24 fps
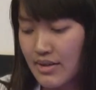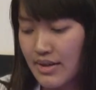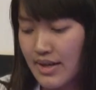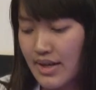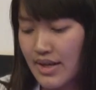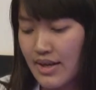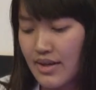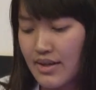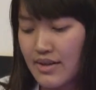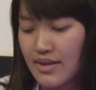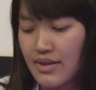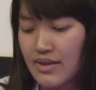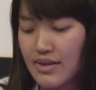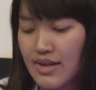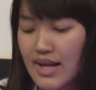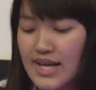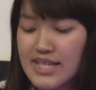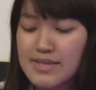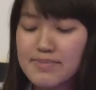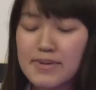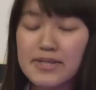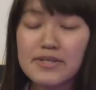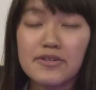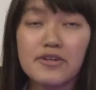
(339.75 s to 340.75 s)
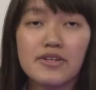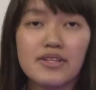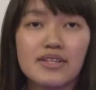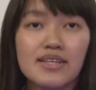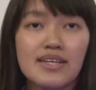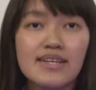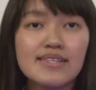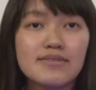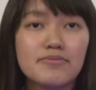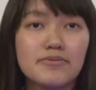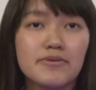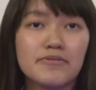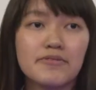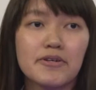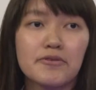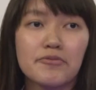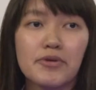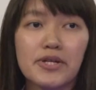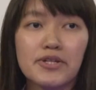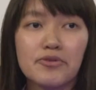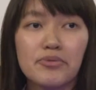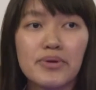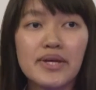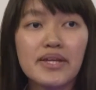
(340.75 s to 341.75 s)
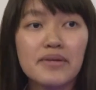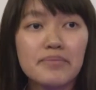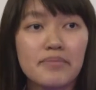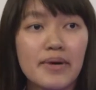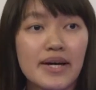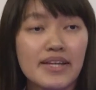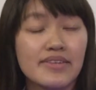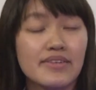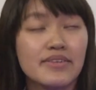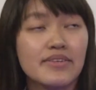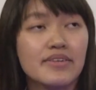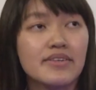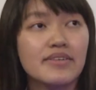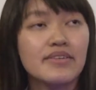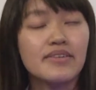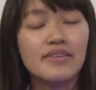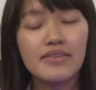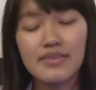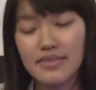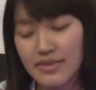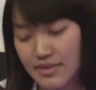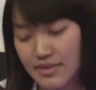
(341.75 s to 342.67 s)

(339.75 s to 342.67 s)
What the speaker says: And last but not least, with the retweet button,